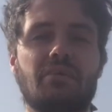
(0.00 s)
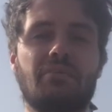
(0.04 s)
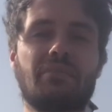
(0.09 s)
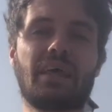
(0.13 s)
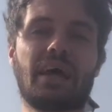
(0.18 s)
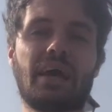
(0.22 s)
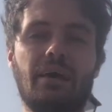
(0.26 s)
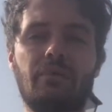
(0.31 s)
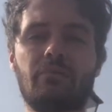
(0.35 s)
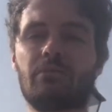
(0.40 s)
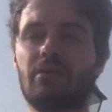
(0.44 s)

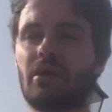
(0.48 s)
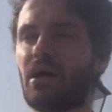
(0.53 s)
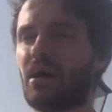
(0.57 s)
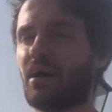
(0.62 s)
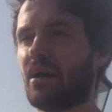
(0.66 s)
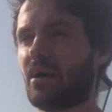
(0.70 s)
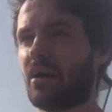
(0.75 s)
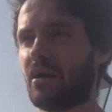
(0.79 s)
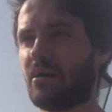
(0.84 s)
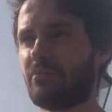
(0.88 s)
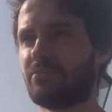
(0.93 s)
now.
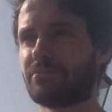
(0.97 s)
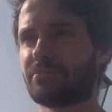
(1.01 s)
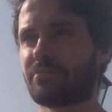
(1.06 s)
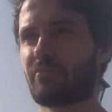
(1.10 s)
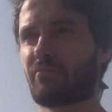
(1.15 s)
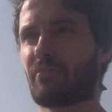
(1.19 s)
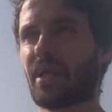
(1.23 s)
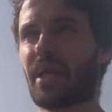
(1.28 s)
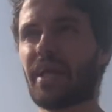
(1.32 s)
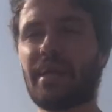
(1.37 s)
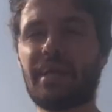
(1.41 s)

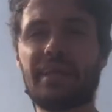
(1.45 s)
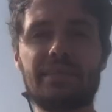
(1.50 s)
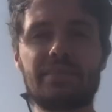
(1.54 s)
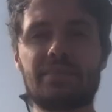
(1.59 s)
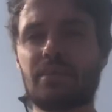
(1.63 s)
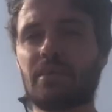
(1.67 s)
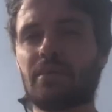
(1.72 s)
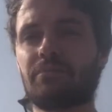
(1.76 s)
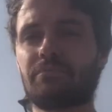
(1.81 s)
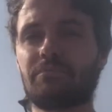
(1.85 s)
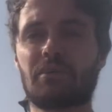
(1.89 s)

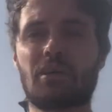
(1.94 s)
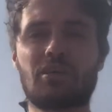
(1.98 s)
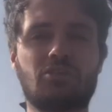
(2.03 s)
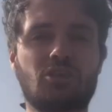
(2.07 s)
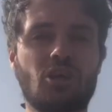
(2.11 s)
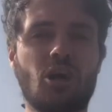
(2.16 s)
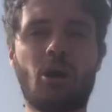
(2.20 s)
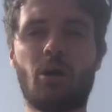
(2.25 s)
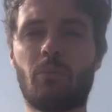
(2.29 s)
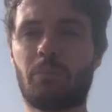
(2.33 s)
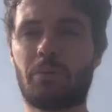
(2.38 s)
He's a
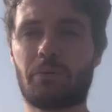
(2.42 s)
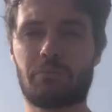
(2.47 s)
top